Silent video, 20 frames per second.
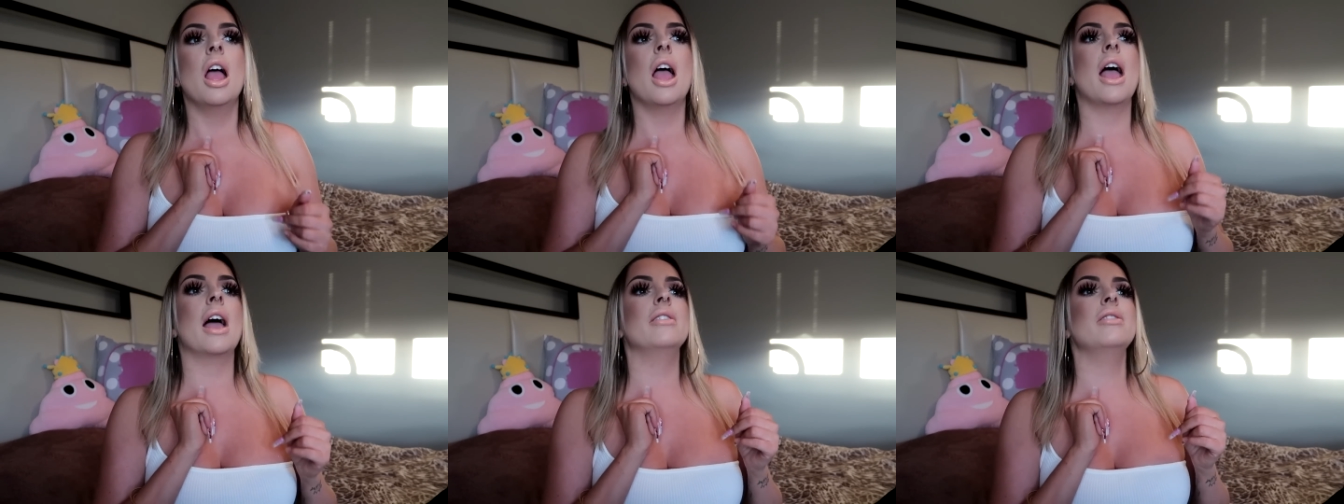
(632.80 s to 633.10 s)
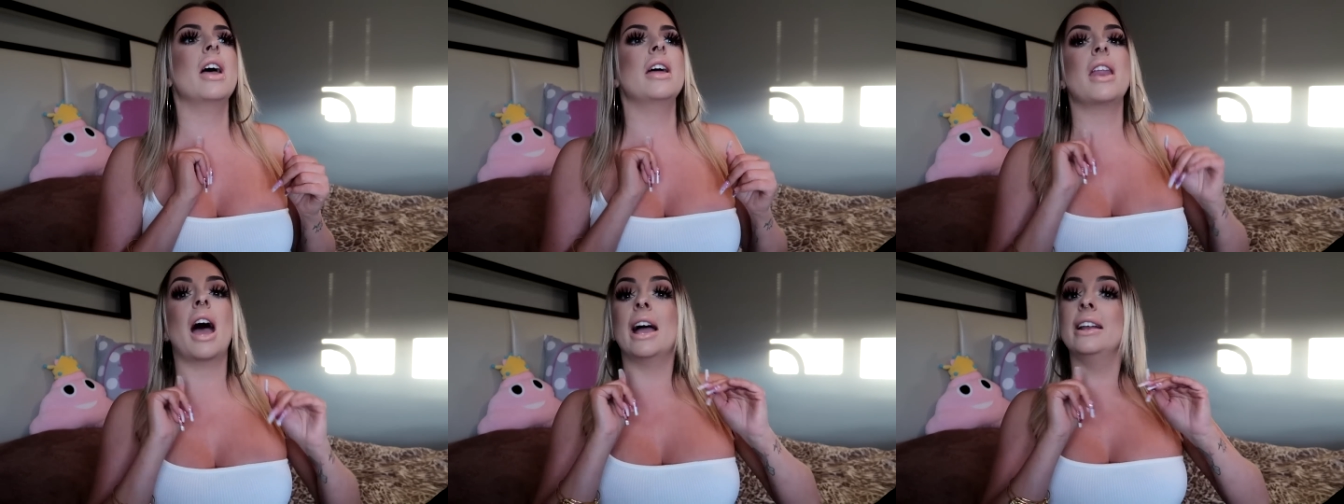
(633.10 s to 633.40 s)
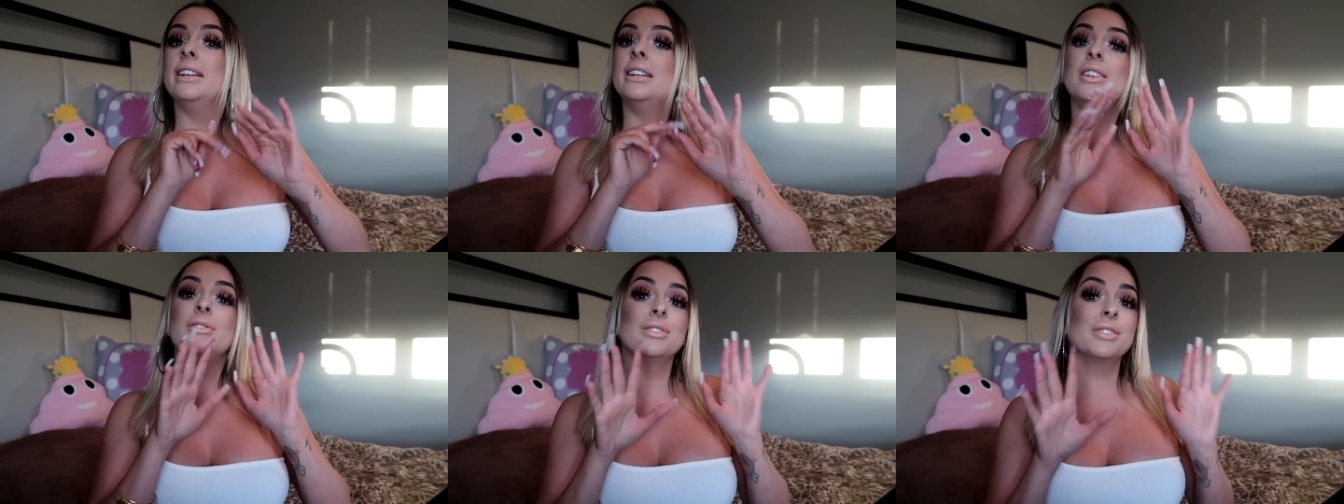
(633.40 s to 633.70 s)
And then I
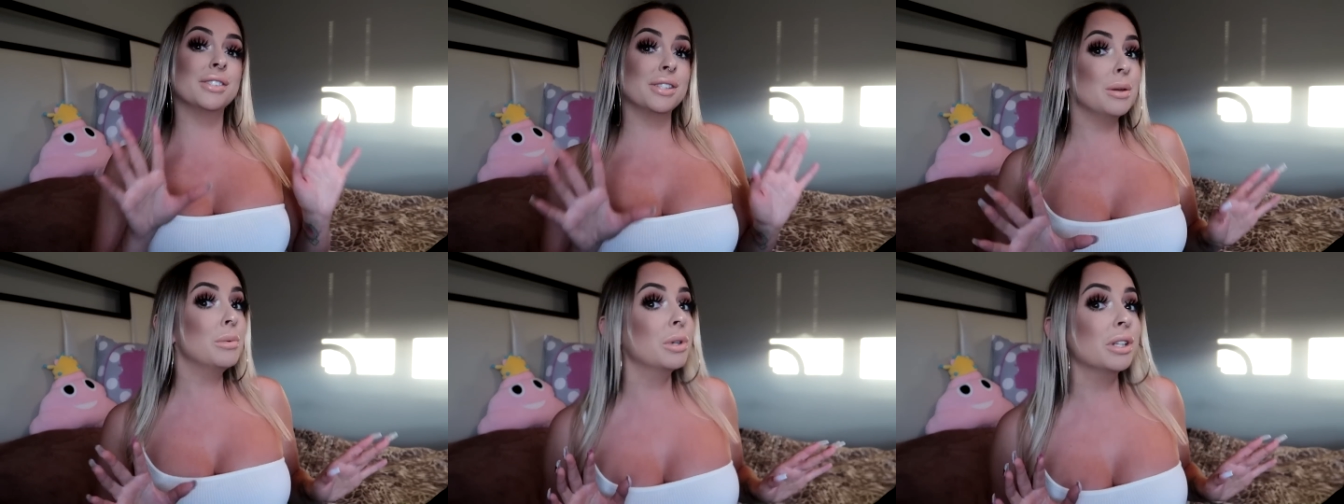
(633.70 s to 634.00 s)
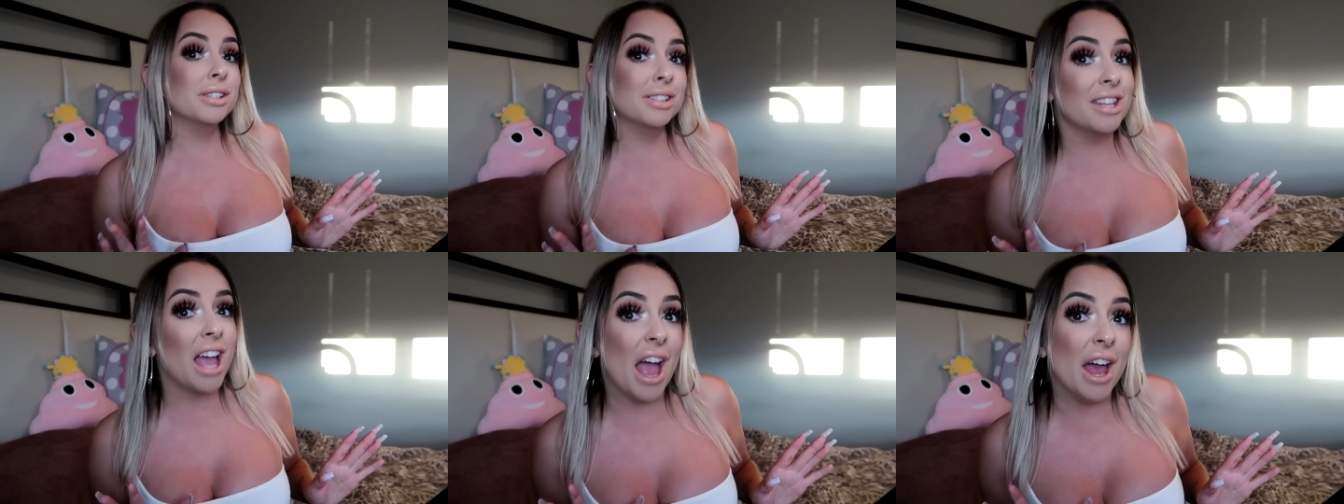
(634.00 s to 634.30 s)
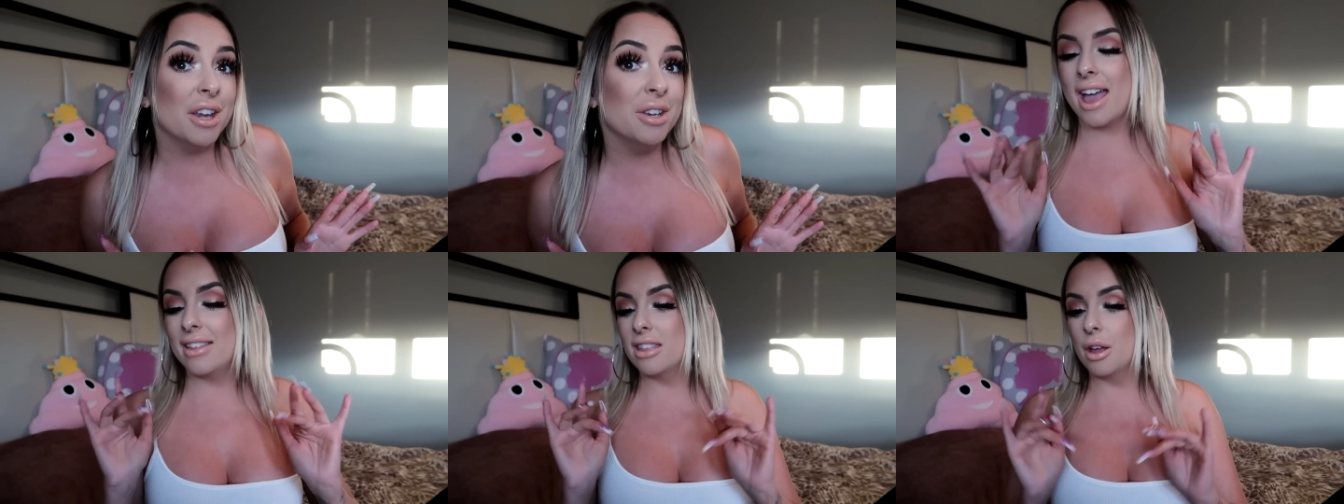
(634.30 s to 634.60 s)
didn't even see what it
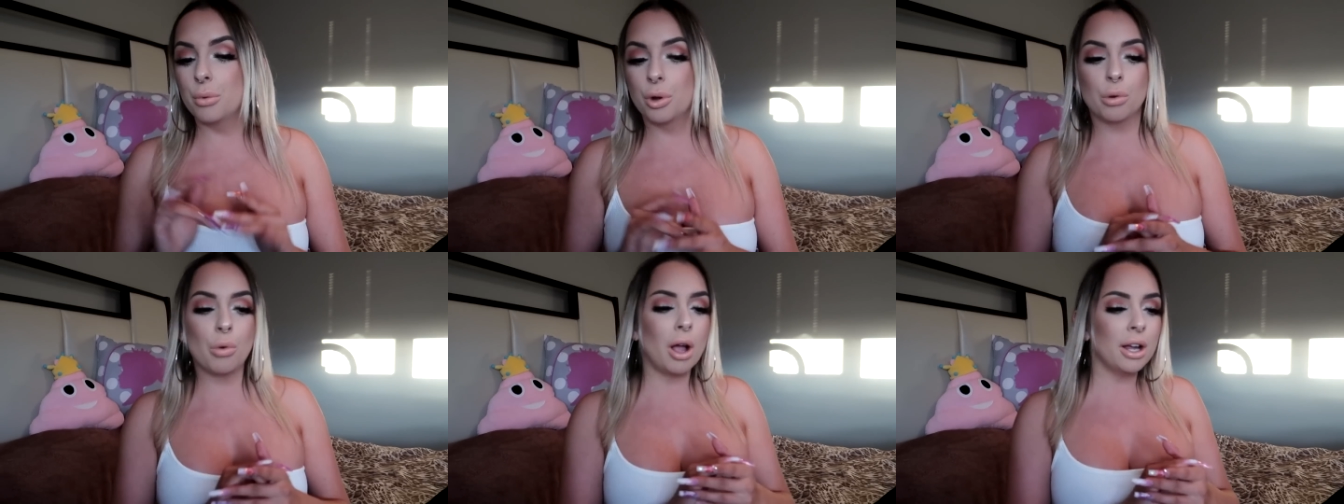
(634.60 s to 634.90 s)
said. And then we were